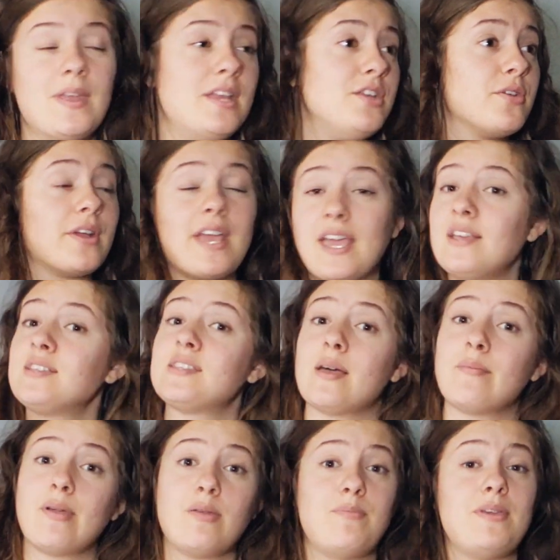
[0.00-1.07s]
In your case,
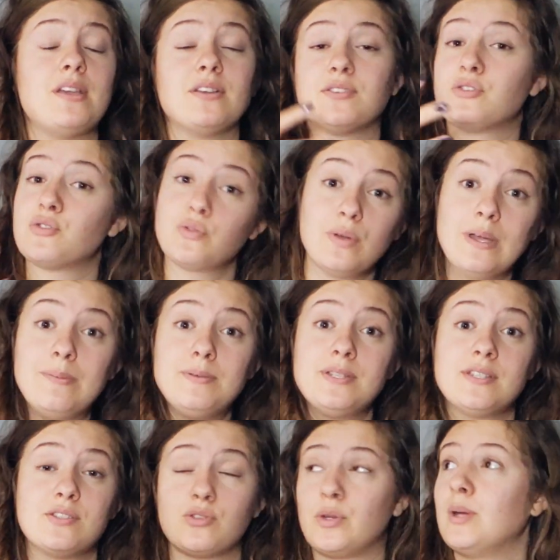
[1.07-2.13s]
that might be a script.
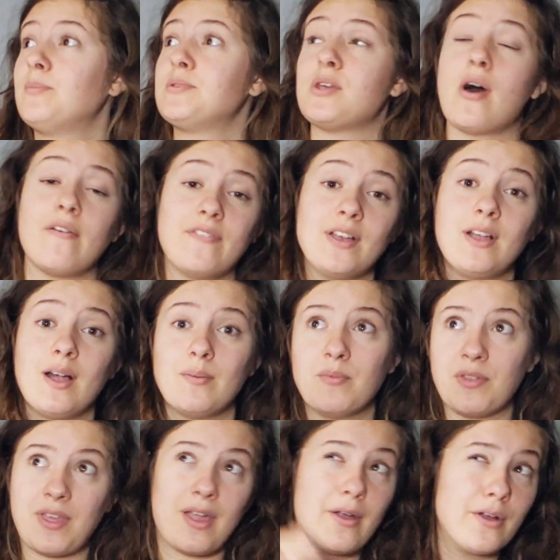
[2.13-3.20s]
Scripts often come
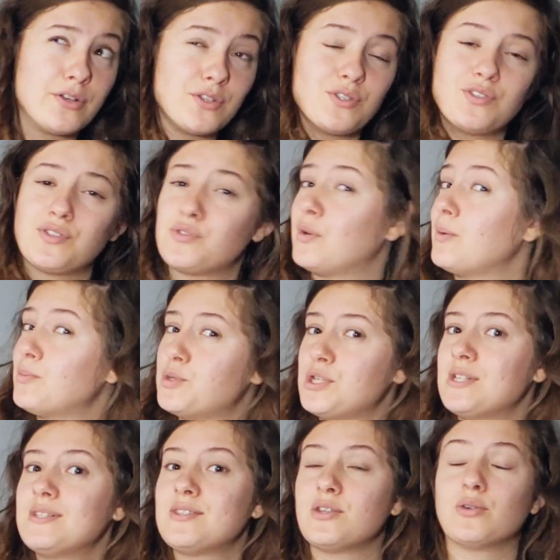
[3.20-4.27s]
with character
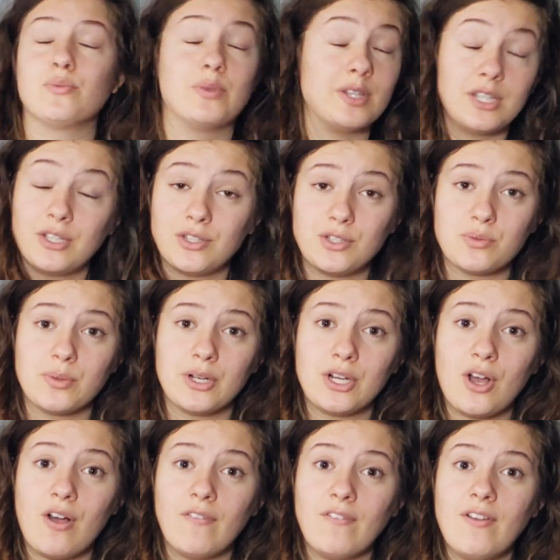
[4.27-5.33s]
descriptions that are really good to work
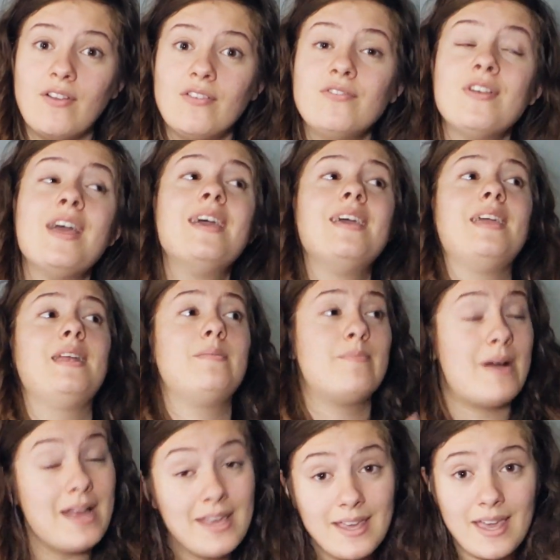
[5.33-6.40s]
off of. In
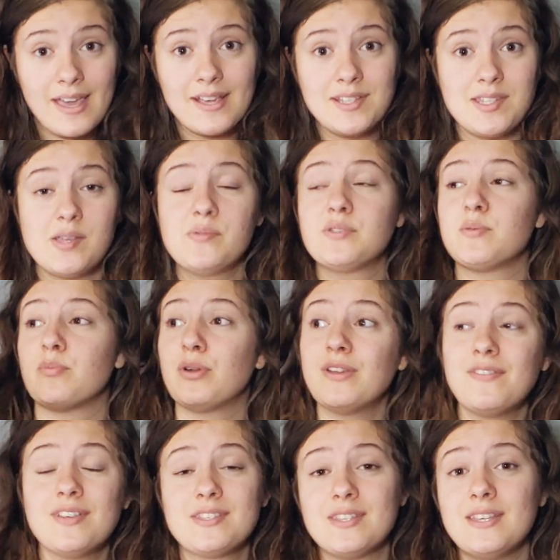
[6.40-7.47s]
my case, it was a
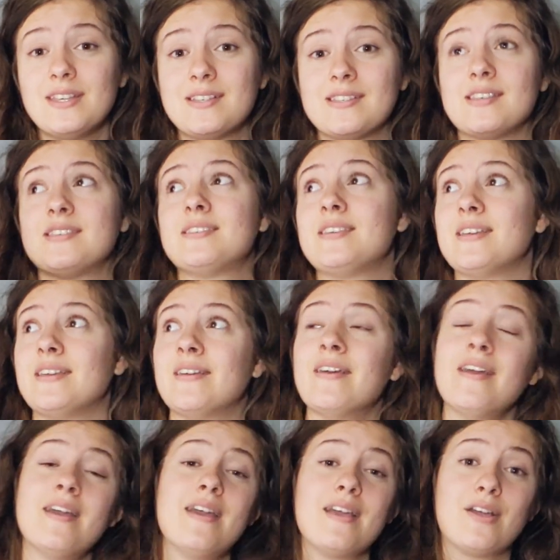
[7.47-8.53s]
previously existing
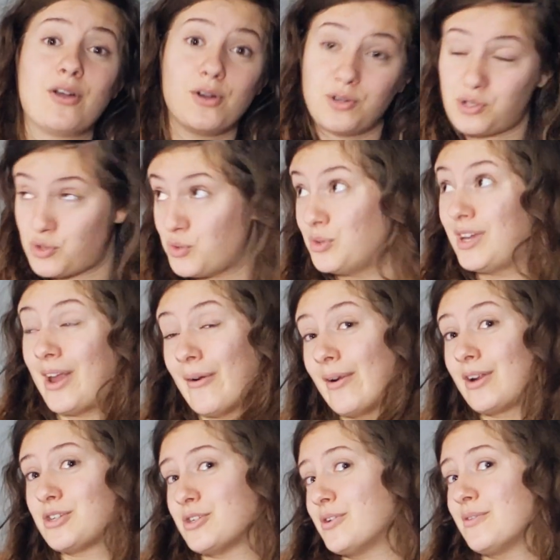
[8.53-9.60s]
cartoon
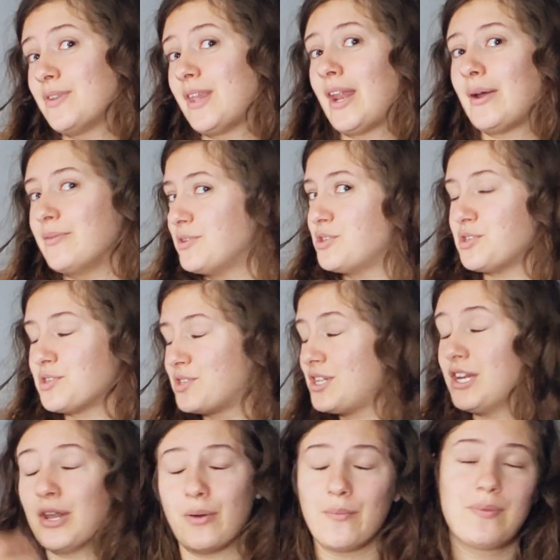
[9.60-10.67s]
character that I was just,
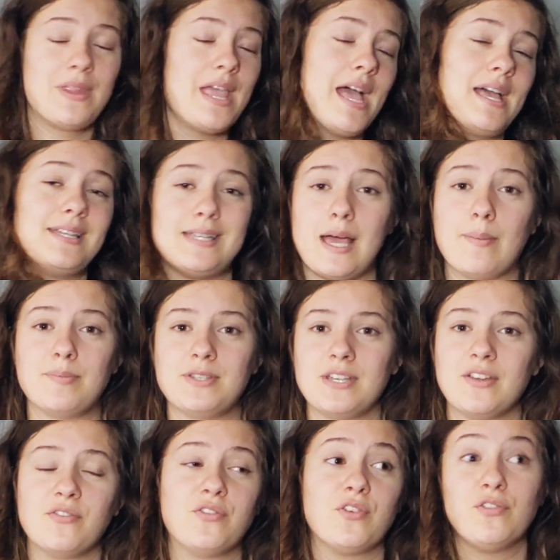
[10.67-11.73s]

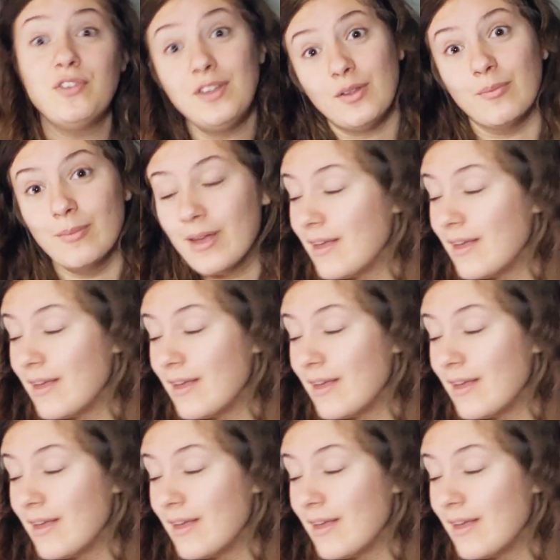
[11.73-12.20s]
adapting for film.